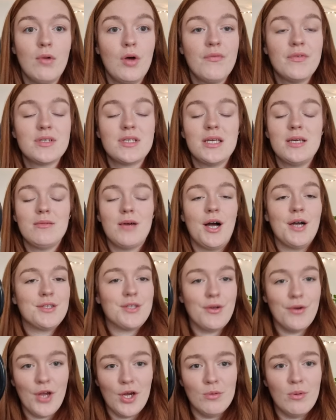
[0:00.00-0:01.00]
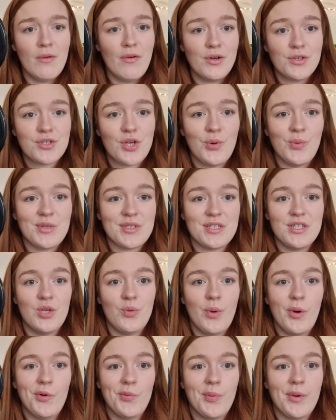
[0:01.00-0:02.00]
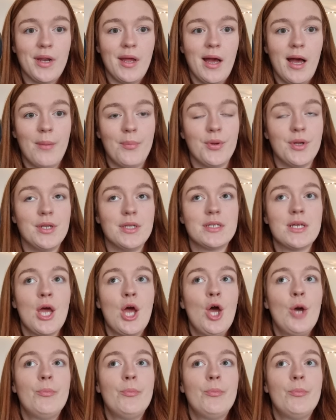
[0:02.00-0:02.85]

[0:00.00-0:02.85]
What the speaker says: Obviously, I don't know where Oscar was in the world when it happened,